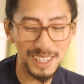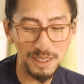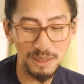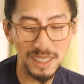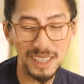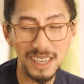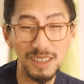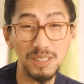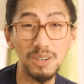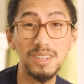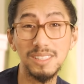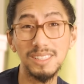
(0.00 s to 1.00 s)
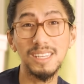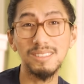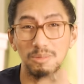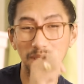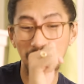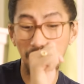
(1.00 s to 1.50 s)
so with the King of Swords, that's
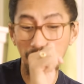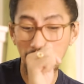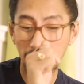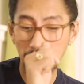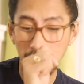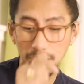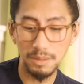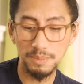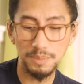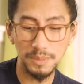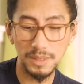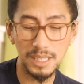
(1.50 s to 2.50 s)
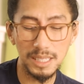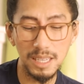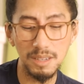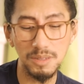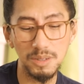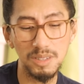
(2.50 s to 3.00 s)
what they are, though that
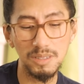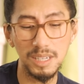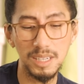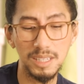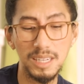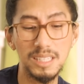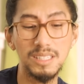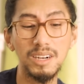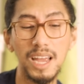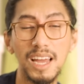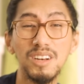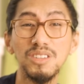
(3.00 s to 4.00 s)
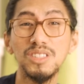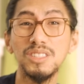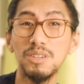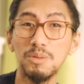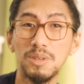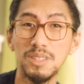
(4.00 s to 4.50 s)
King of Swords right there, that's their energy
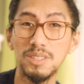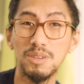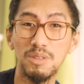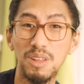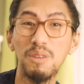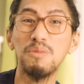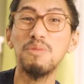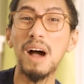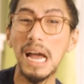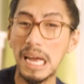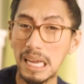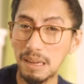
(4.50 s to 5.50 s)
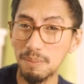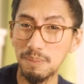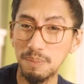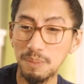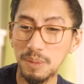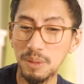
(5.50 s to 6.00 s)
towards you, their vibe.
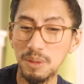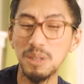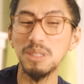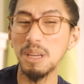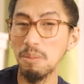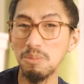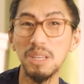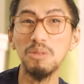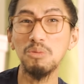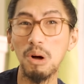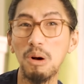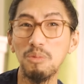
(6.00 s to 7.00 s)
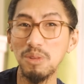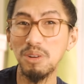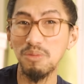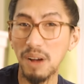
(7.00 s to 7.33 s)
There's something wrong with their